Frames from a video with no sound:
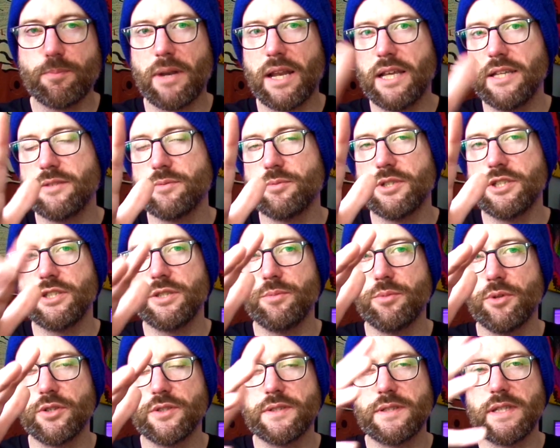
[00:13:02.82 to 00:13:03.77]
place where she
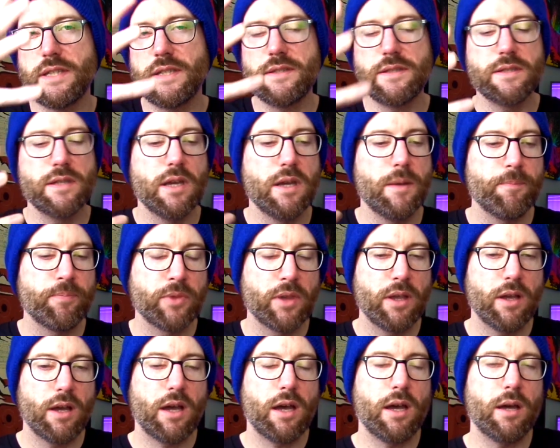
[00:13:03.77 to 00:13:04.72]
was, this
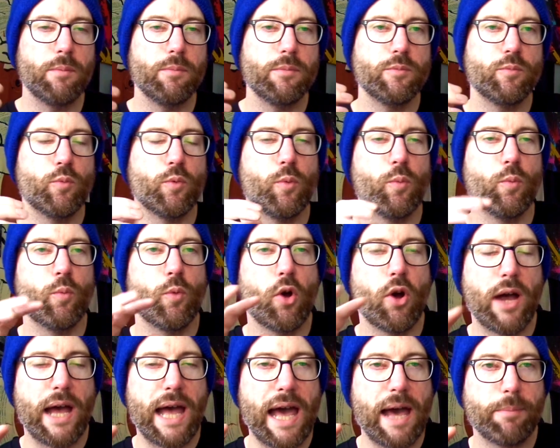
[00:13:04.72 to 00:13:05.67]

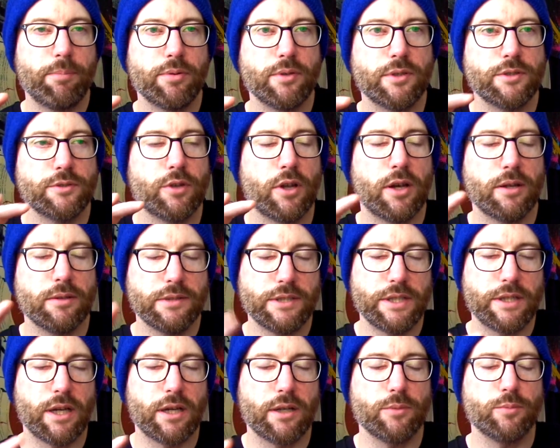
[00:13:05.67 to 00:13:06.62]
what happened, like,
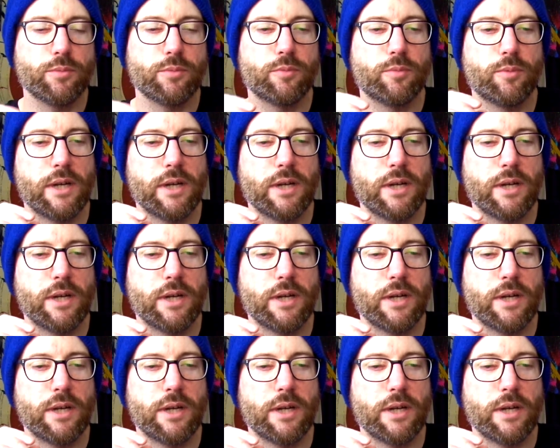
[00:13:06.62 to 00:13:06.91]
you know,